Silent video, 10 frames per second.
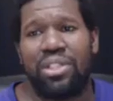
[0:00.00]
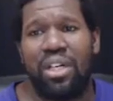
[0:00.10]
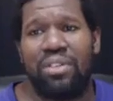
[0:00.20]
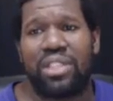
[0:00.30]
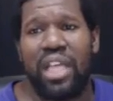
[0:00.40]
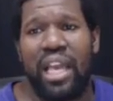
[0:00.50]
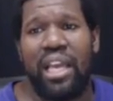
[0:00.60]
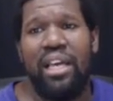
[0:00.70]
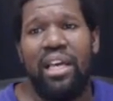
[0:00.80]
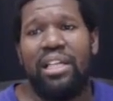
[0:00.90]
You know what I'm
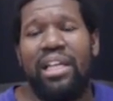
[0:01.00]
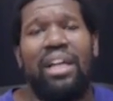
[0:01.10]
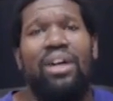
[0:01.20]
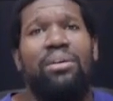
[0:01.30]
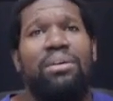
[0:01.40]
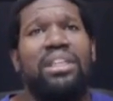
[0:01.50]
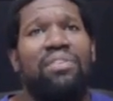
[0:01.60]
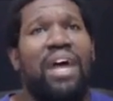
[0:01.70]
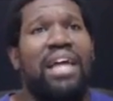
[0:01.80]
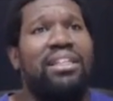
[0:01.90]
saying? Not only was they
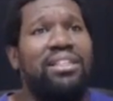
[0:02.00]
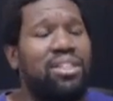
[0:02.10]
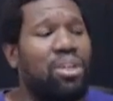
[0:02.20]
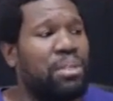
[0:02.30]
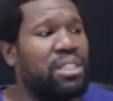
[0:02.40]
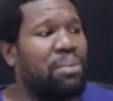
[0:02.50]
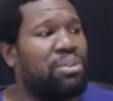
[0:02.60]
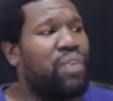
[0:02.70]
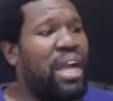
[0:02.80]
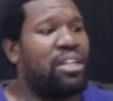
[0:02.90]
fighting these Idumeans, they
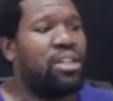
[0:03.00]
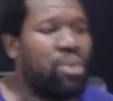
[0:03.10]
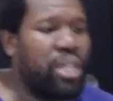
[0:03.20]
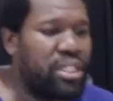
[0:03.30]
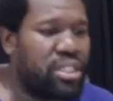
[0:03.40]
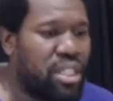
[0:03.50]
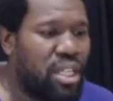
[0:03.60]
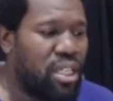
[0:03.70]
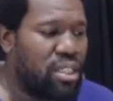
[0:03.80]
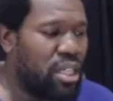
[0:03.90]
was fighting the Greeks.
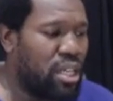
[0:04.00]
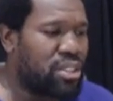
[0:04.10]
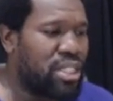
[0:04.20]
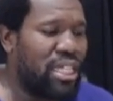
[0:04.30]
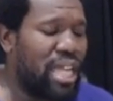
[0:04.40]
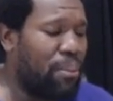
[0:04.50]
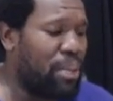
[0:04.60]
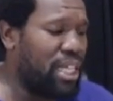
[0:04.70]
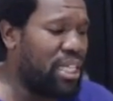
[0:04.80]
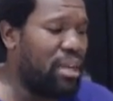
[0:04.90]
You know what I'm saying? Now
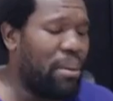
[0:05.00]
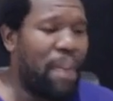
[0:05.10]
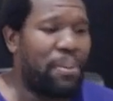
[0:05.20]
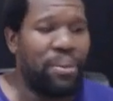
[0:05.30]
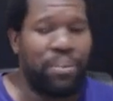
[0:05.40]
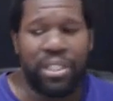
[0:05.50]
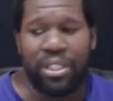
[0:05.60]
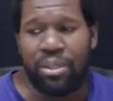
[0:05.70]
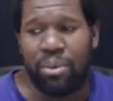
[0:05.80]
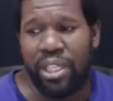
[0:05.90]
what ended up happening with
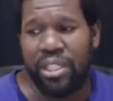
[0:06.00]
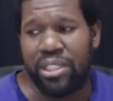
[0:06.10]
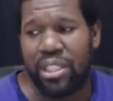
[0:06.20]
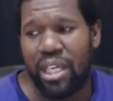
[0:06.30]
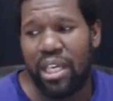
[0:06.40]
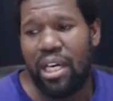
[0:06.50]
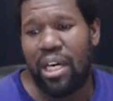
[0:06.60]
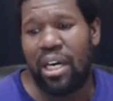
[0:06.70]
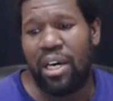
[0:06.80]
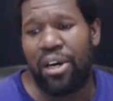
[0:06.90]
the Greeks,
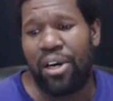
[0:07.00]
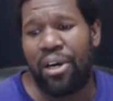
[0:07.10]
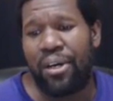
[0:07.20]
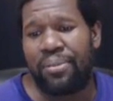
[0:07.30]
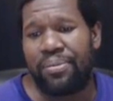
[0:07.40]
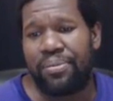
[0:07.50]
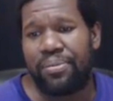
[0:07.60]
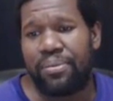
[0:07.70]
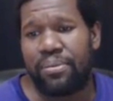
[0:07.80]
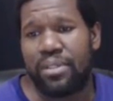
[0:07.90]
because
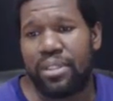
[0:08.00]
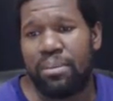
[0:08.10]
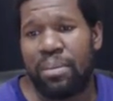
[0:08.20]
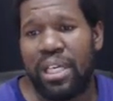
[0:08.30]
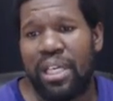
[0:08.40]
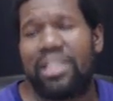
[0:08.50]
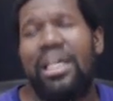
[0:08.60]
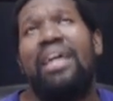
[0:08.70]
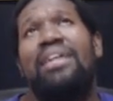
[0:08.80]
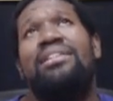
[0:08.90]

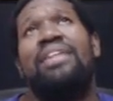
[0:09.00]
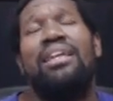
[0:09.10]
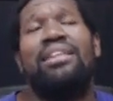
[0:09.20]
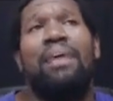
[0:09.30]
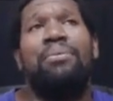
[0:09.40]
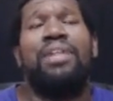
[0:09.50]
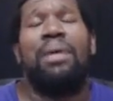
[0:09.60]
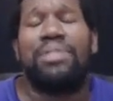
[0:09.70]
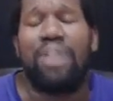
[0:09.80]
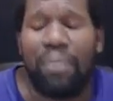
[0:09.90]
they
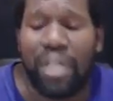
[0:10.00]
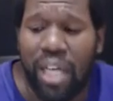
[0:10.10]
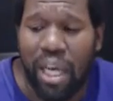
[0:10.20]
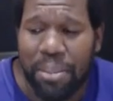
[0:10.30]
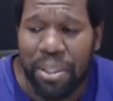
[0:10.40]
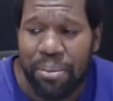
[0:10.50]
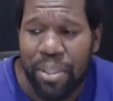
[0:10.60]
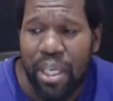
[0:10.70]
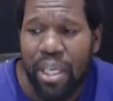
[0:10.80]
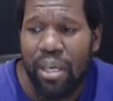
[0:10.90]
was overcoming
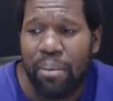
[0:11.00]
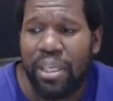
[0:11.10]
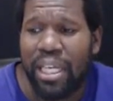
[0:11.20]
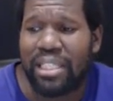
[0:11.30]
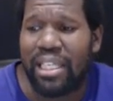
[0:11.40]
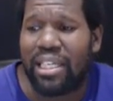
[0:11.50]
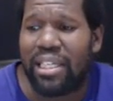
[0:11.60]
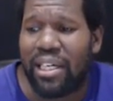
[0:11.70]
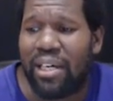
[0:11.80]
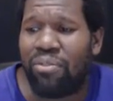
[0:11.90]
them, but I think
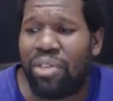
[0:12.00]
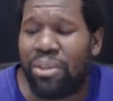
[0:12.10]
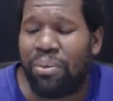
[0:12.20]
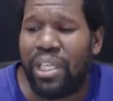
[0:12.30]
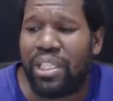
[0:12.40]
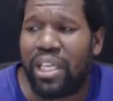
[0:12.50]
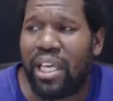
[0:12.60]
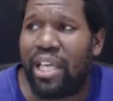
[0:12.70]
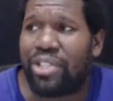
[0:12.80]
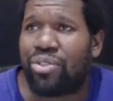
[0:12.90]
when you read
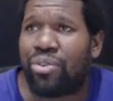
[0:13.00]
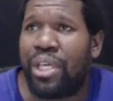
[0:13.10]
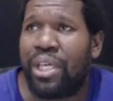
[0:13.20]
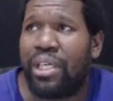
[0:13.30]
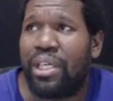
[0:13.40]
the history,